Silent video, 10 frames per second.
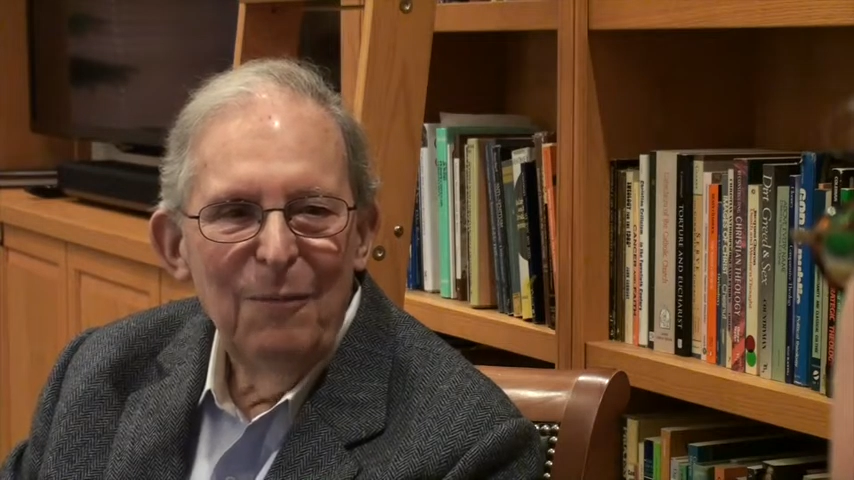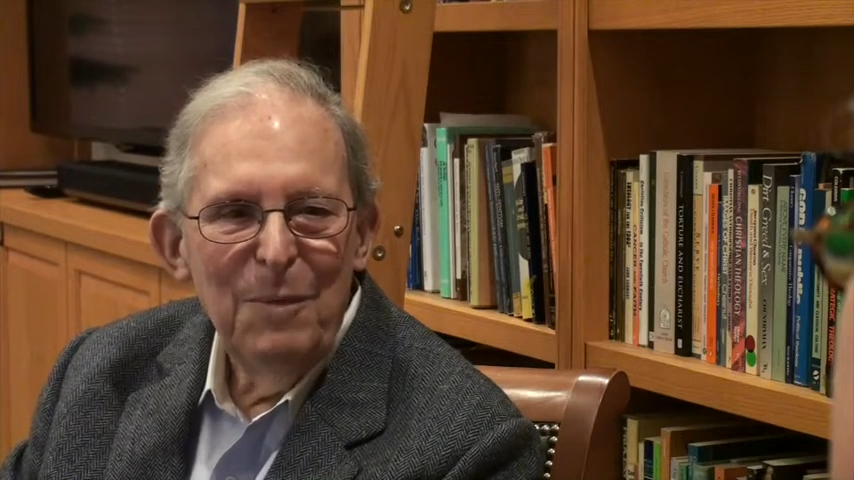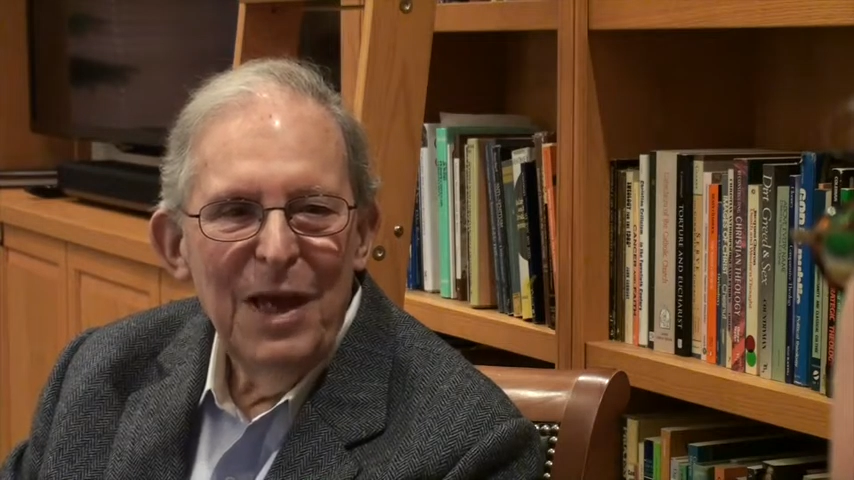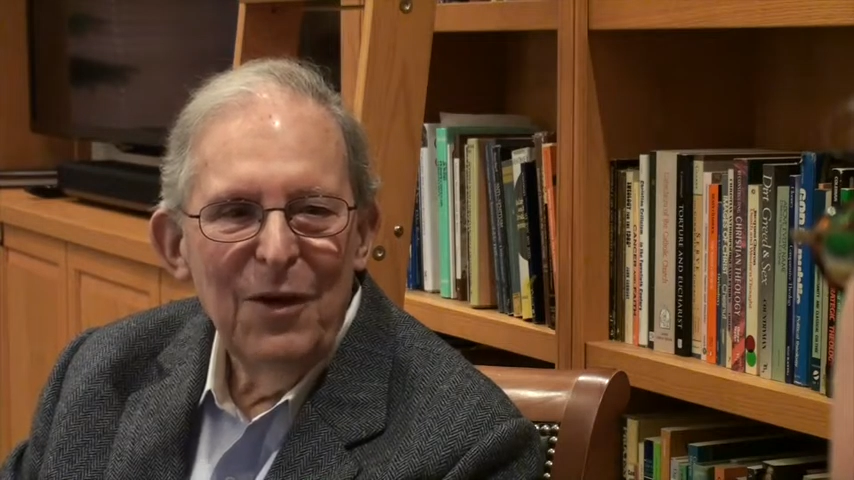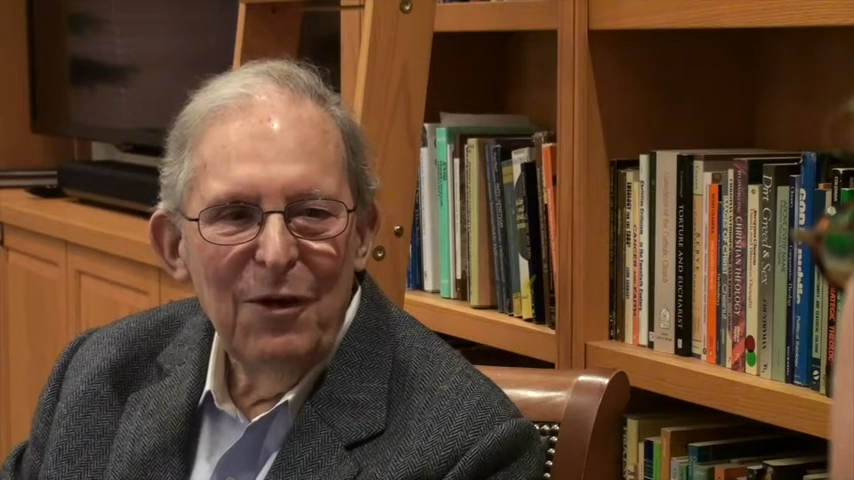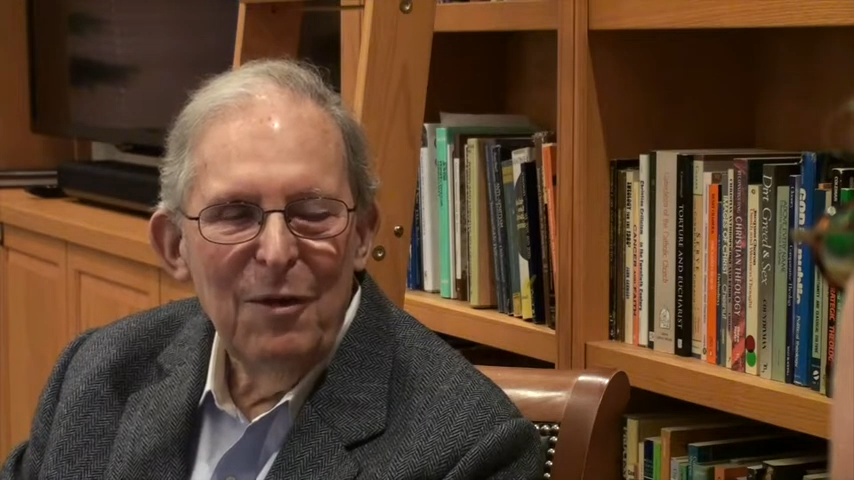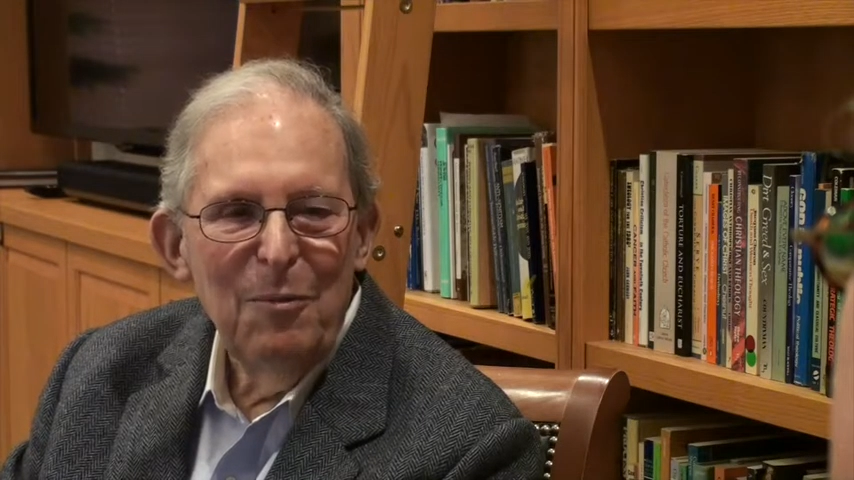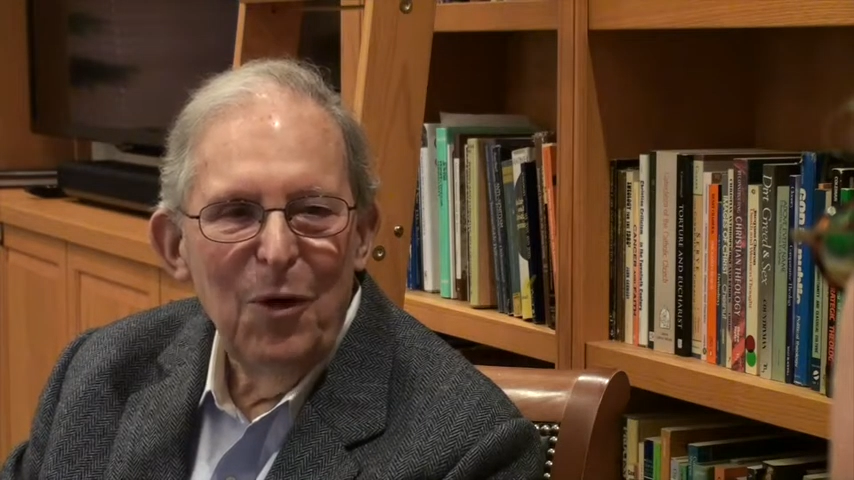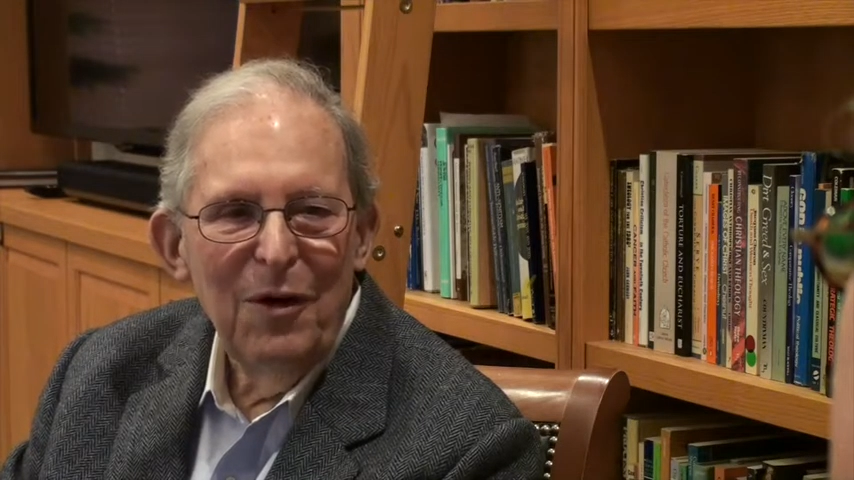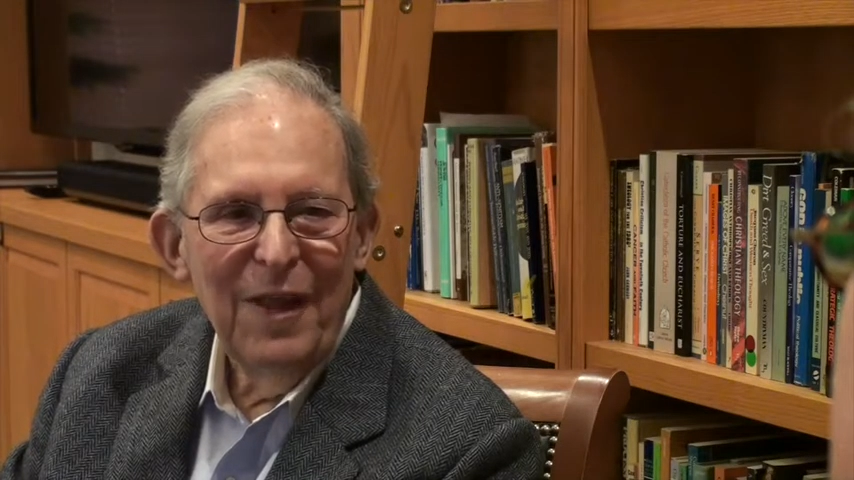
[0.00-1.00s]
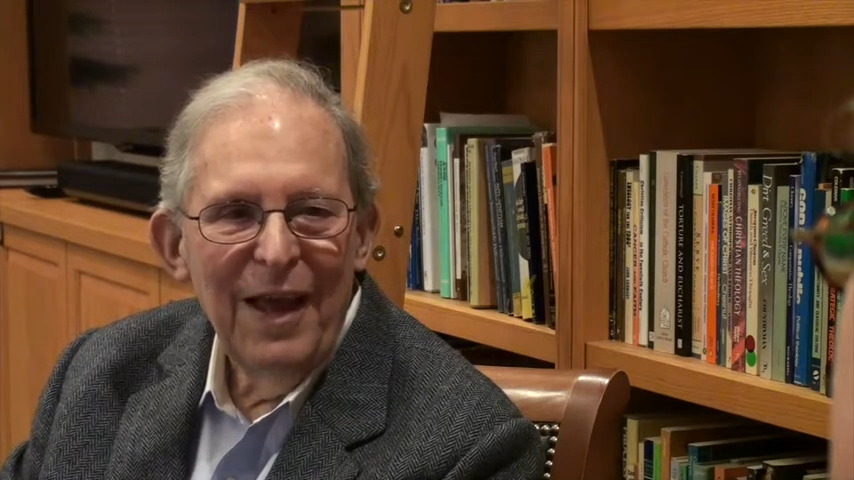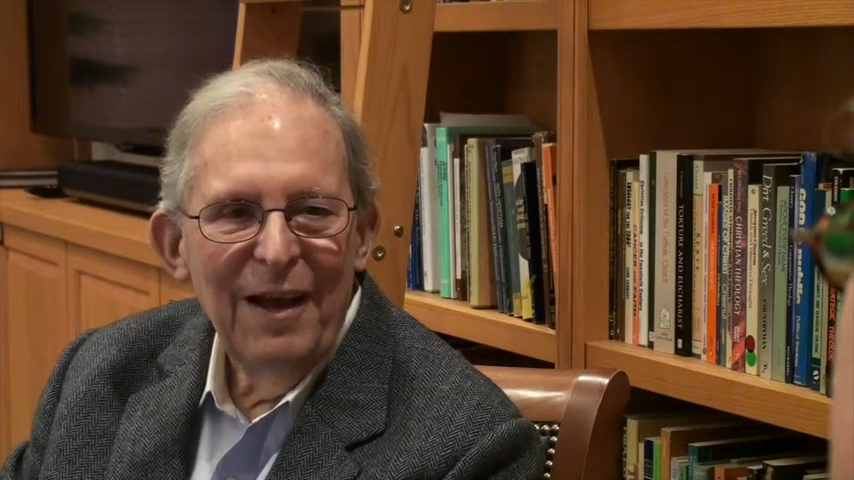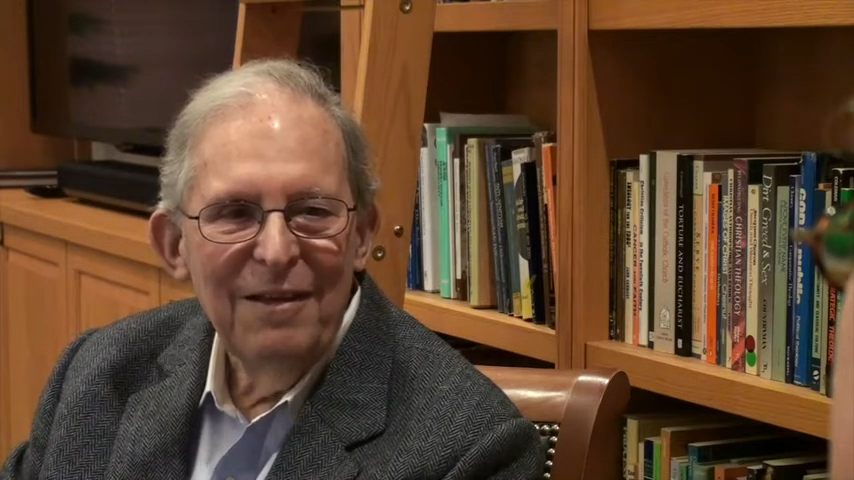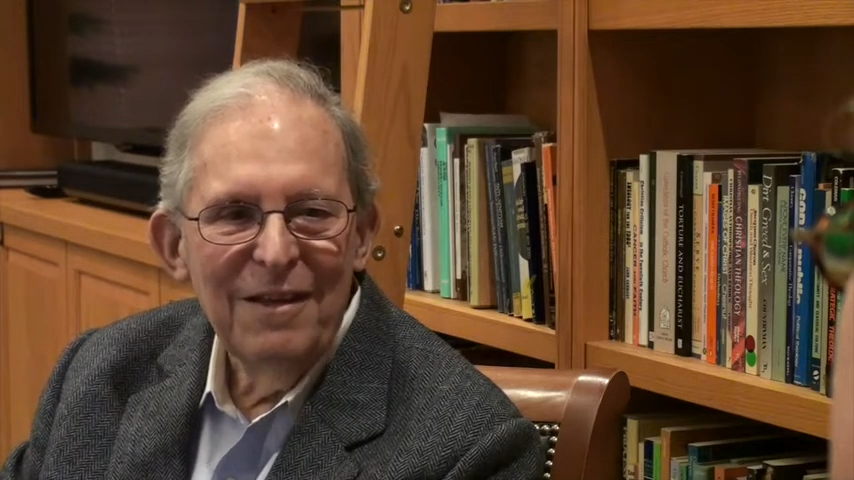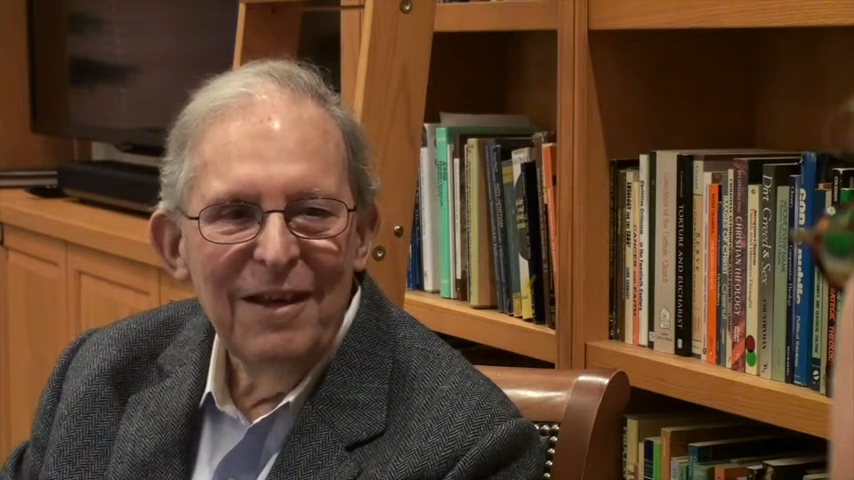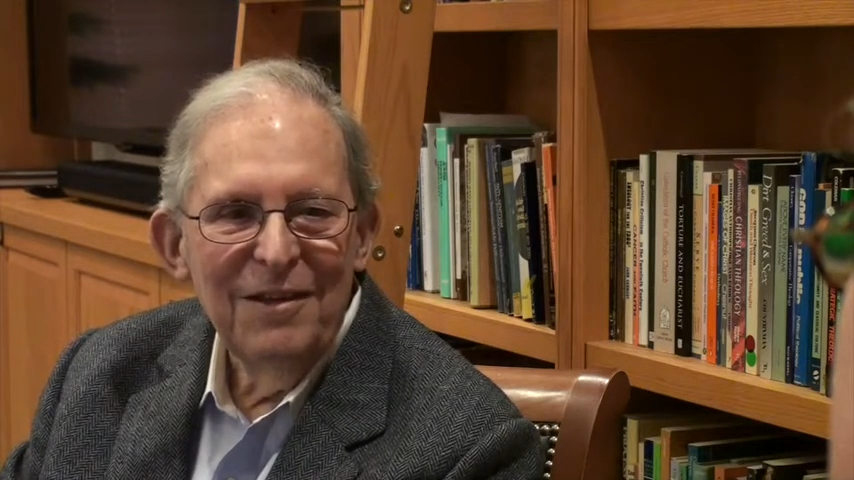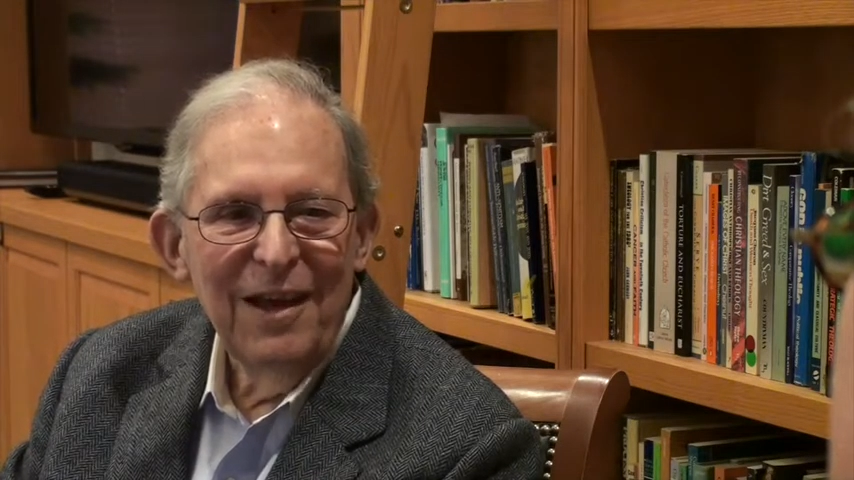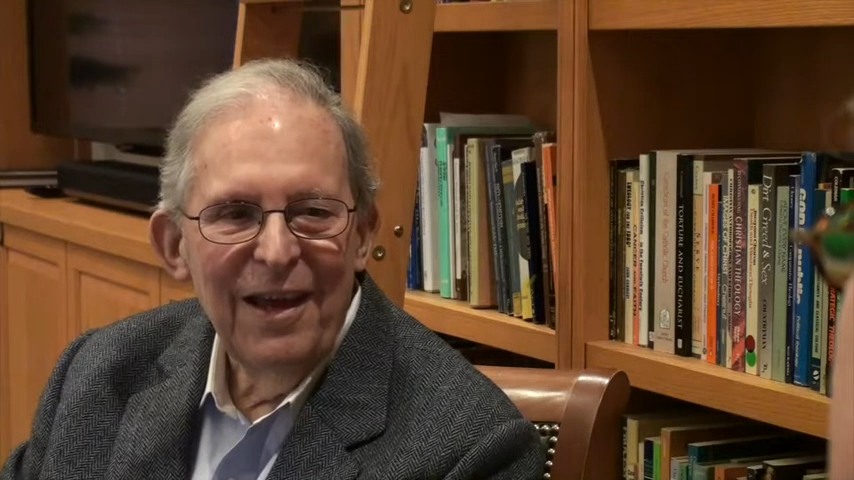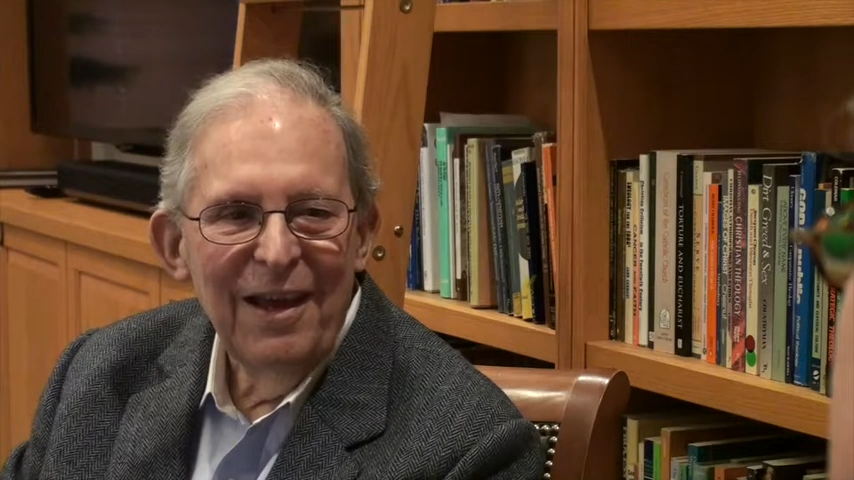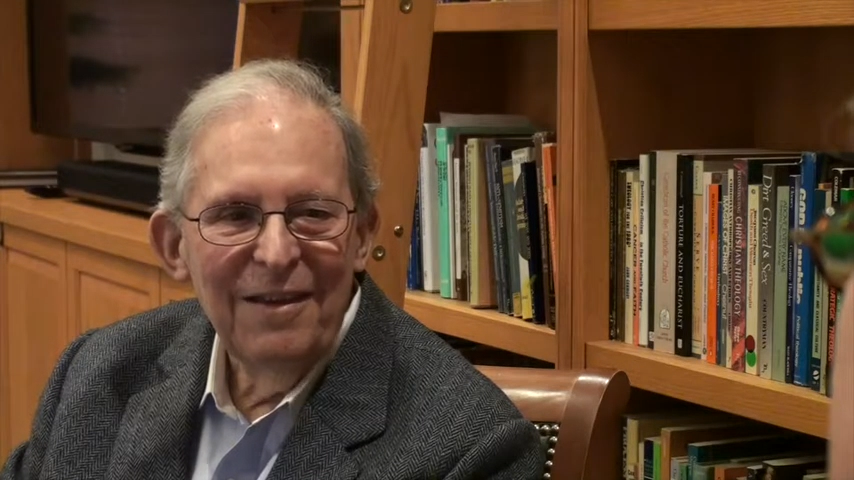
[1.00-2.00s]
being on the board of the
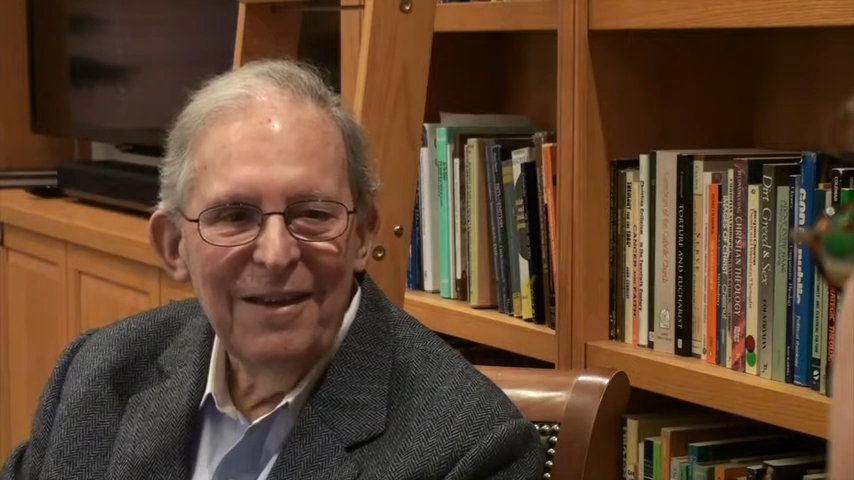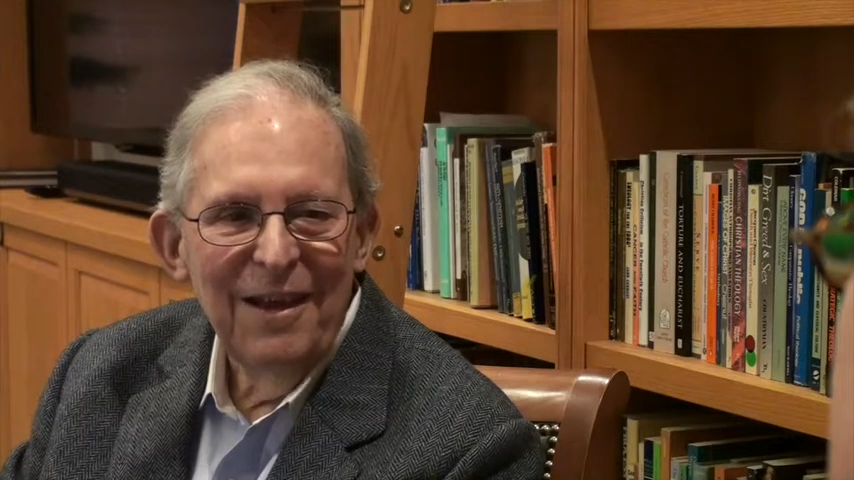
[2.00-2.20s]
ICJS.